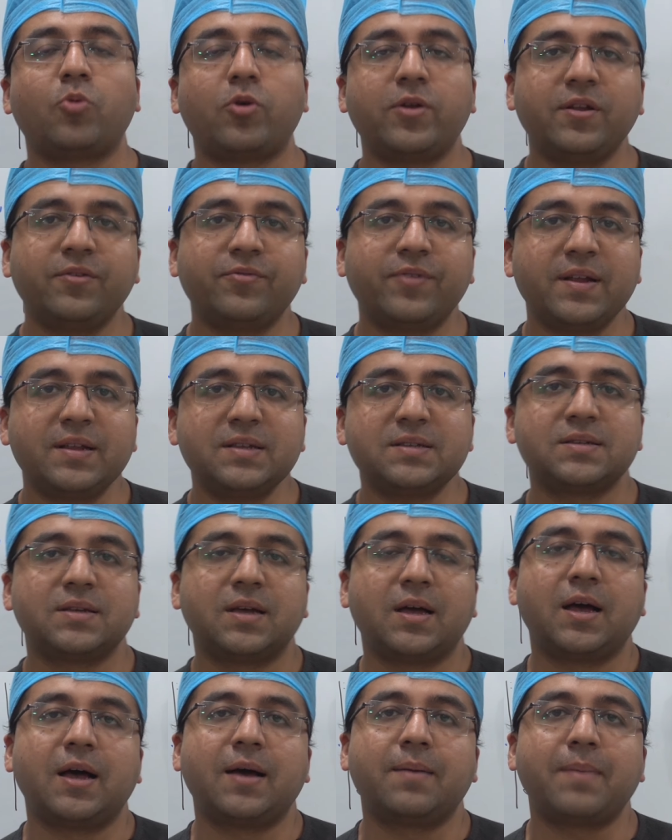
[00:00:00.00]
morning
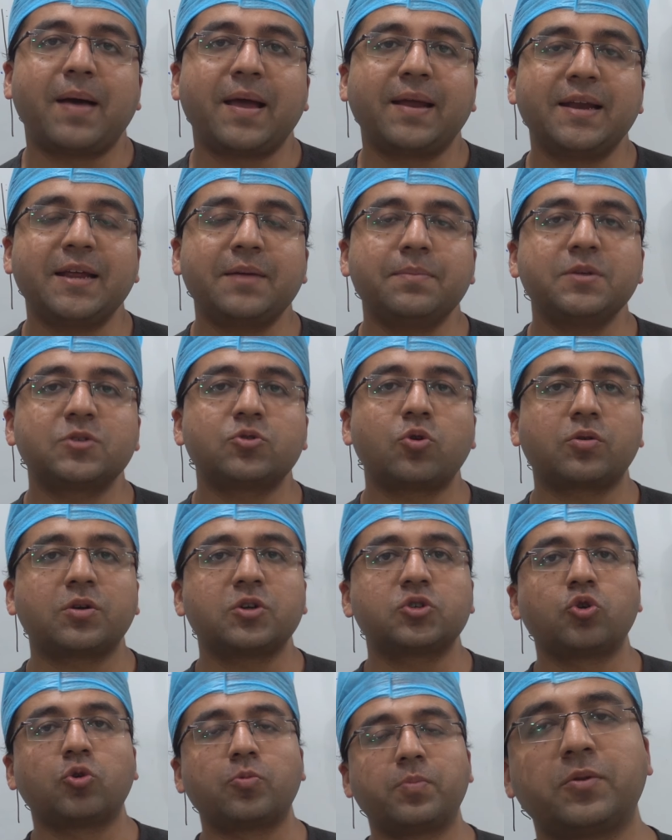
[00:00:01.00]
friends, my name is
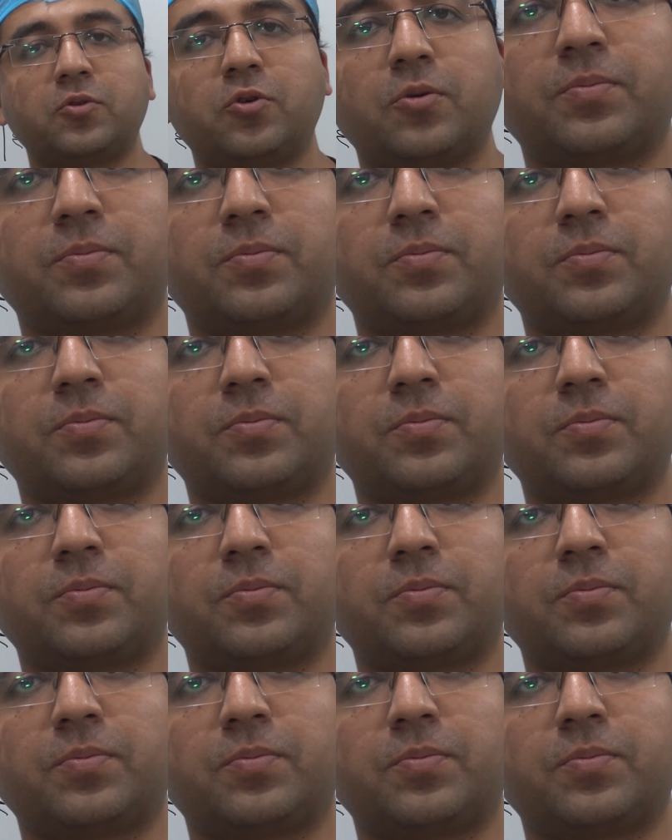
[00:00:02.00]
Dr. Shobhit